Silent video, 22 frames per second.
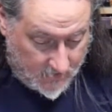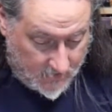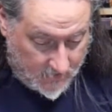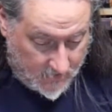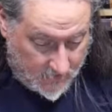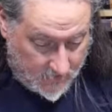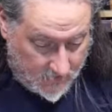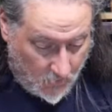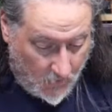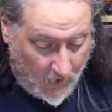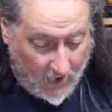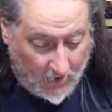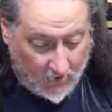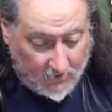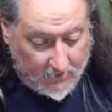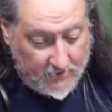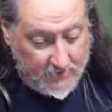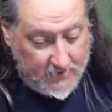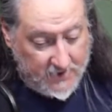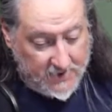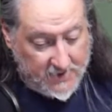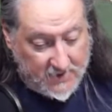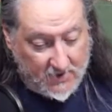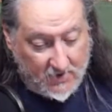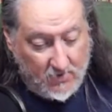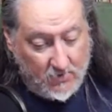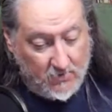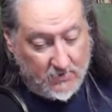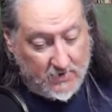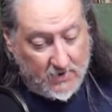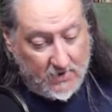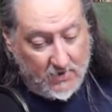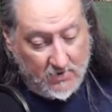well, the
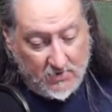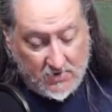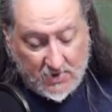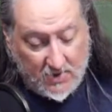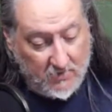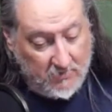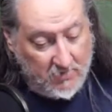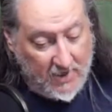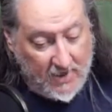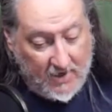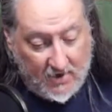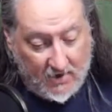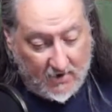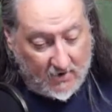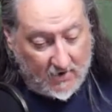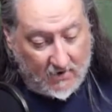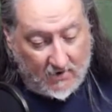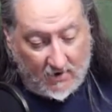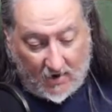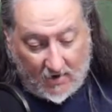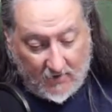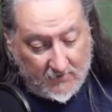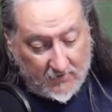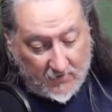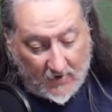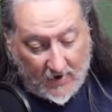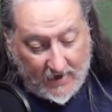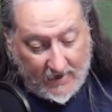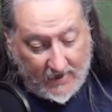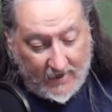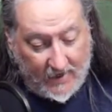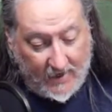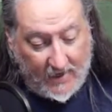Scoot, you should be here on
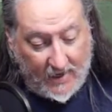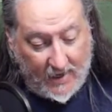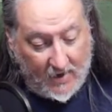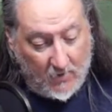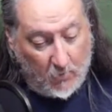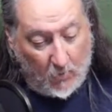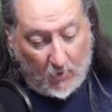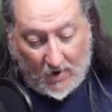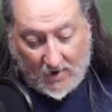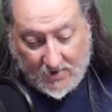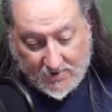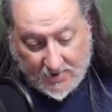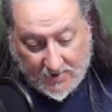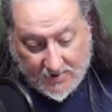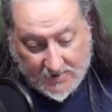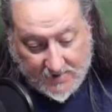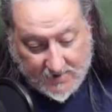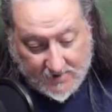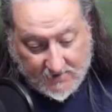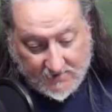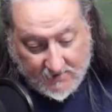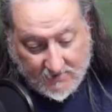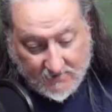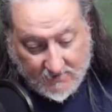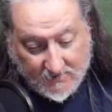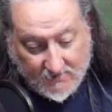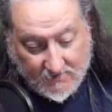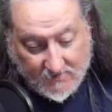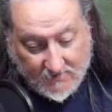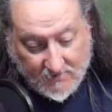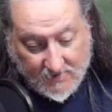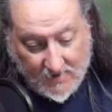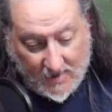Friday and watch us
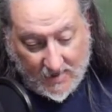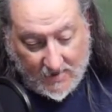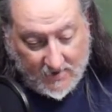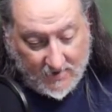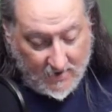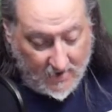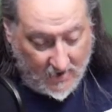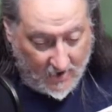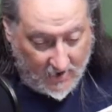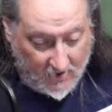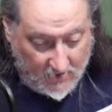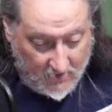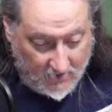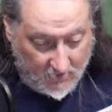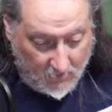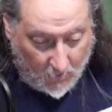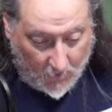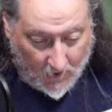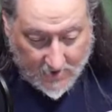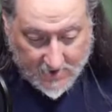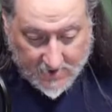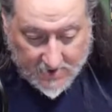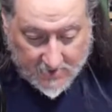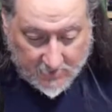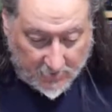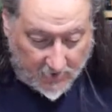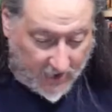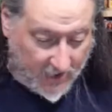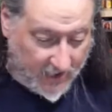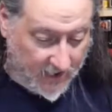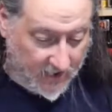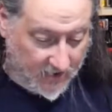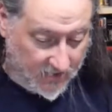and watch us
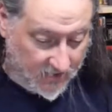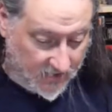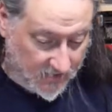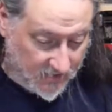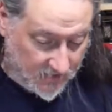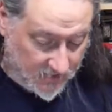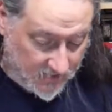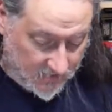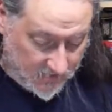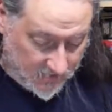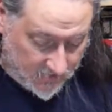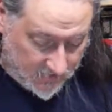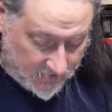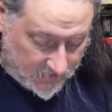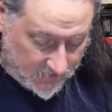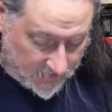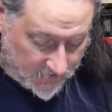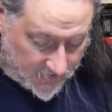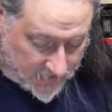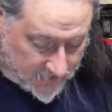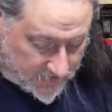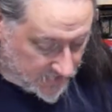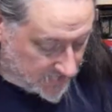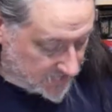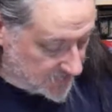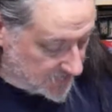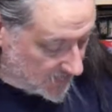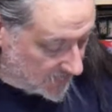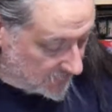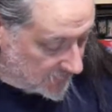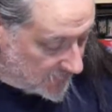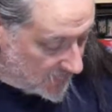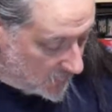play, because there's
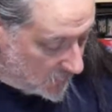stuff going